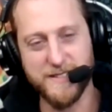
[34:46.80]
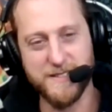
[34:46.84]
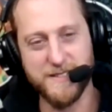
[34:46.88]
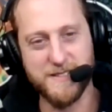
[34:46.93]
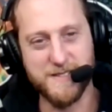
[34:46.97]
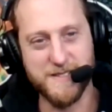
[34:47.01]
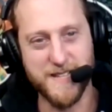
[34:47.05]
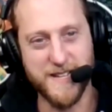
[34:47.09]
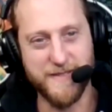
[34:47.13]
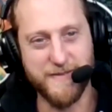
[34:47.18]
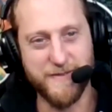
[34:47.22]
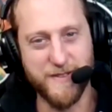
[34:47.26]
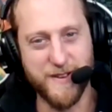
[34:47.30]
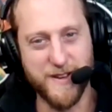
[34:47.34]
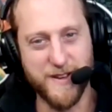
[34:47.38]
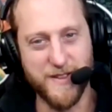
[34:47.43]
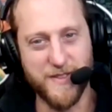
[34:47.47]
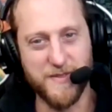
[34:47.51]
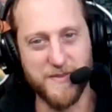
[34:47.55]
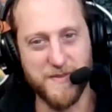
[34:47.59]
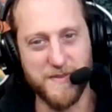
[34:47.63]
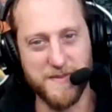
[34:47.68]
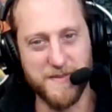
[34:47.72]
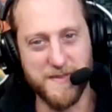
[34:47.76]
done stuff
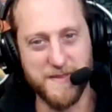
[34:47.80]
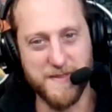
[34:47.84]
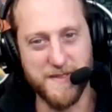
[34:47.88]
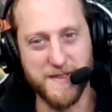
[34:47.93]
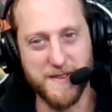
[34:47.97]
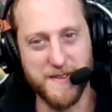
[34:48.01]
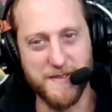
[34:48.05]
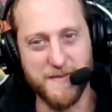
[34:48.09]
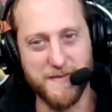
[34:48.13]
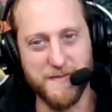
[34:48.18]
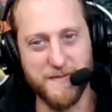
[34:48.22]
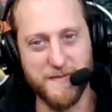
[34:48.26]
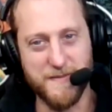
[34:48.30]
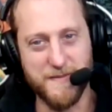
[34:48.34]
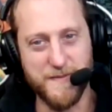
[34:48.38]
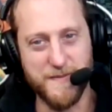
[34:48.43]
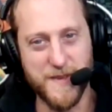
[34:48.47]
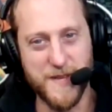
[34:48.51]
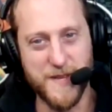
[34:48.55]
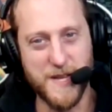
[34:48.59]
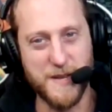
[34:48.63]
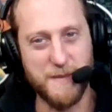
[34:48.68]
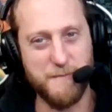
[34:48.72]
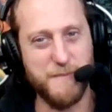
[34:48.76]
with
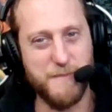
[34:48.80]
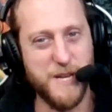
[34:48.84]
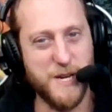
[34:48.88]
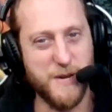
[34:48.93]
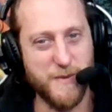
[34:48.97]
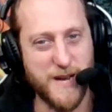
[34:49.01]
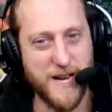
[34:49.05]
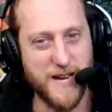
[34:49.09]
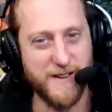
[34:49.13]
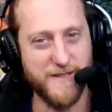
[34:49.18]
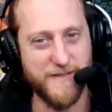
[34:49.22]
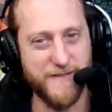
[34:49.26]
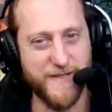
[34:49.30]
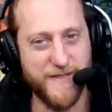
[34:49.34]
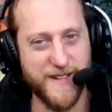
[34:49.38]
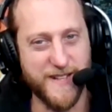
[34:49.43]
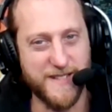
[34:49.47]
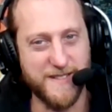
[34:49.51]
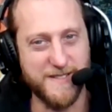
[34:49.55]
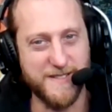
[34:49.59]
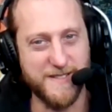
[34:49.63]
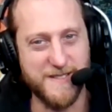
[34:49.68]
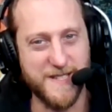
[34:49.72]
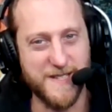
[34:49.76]
and been
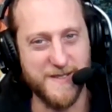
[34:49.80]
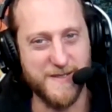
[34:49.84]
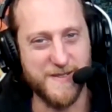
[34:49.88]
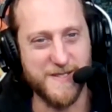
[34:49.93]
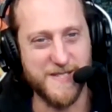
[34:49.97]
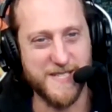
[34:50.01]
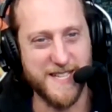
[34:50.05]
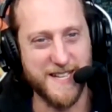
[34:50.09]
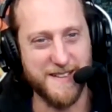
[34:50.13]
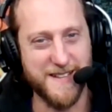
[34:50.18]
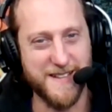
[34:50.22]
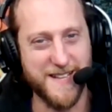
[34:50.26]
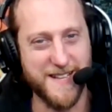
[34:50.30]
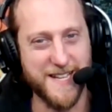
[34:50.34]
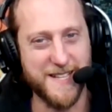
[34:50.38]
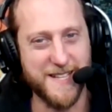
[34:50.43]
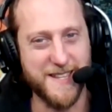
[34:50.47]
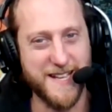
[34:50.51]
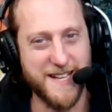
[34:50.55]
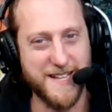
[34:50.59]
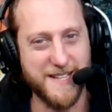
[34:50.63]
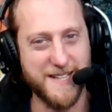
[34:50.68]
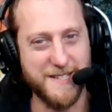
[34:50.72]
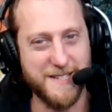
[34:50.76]
around Vince have said
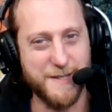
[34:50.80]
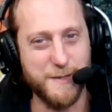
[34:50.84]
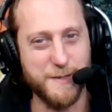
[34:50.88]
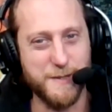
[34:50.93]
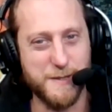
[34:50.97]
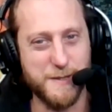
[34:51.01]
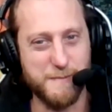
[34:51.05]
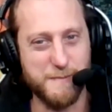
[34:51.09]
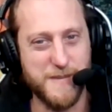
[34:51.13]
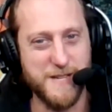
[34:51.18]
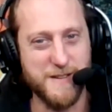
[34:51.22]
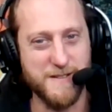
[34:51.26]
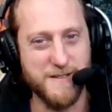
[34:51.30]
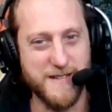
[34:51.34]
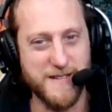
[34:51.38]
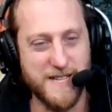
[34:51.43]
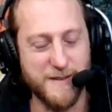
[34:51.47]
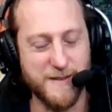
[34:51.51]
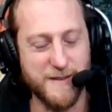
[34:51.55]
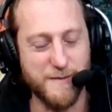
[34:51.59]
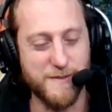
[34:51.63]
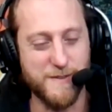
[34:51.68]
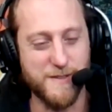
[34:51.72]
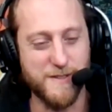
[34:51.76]
like that dude's
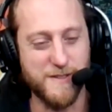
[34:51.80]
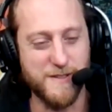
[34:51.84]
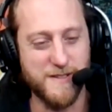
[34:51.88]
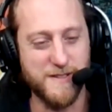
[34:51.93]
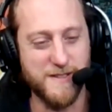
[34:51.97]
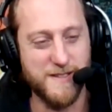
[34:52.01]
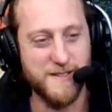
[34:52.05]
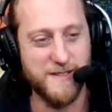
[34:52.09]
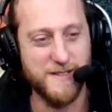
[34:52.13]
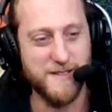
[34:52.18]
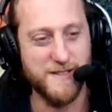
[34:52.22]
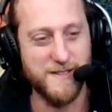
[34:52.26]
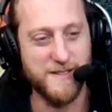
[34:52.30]
pure evil